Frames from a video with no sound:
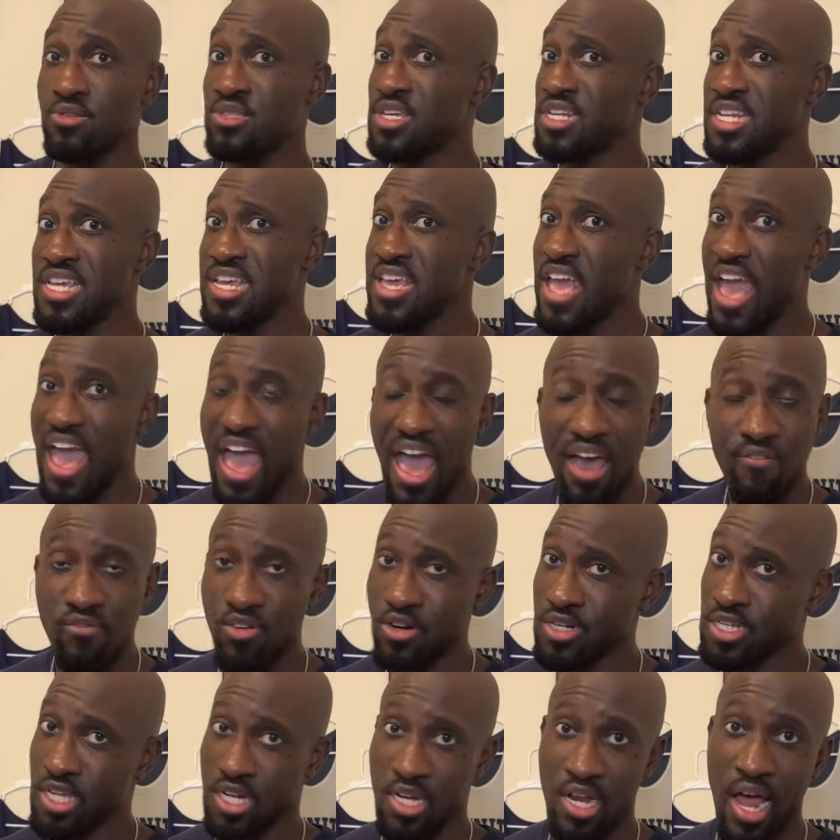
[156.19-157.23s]
than he ever
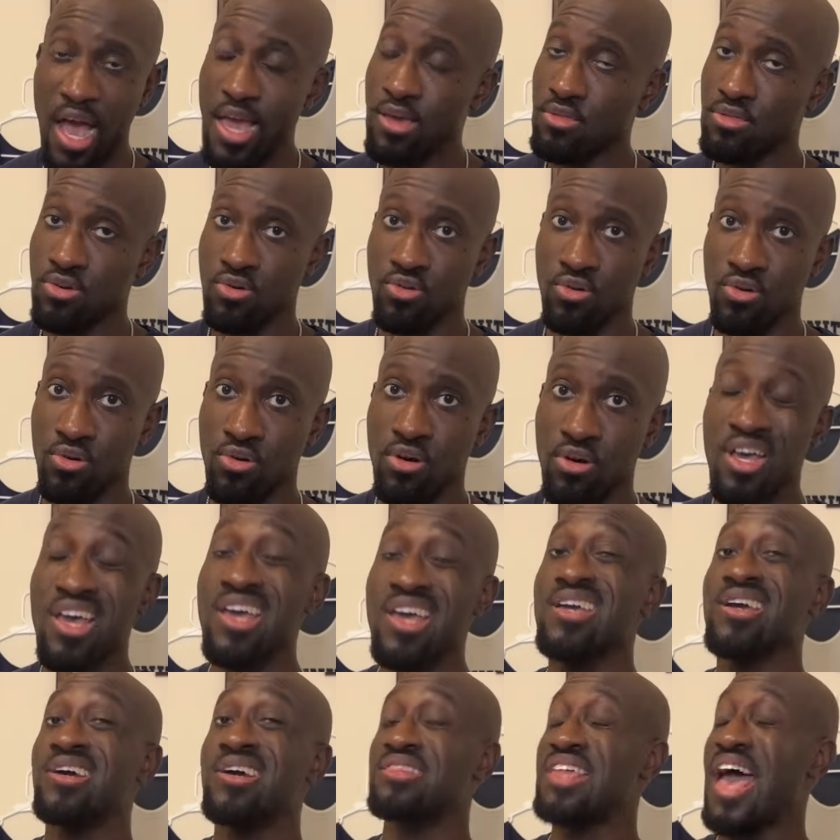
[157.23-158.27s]
did in high school,
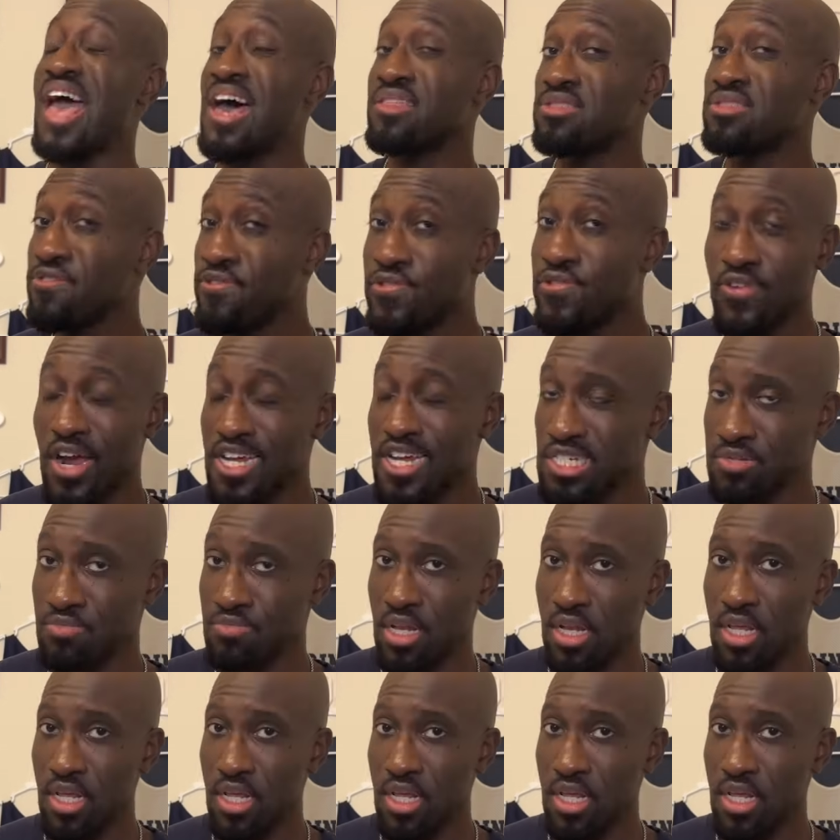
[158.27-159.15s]
because as a freshman,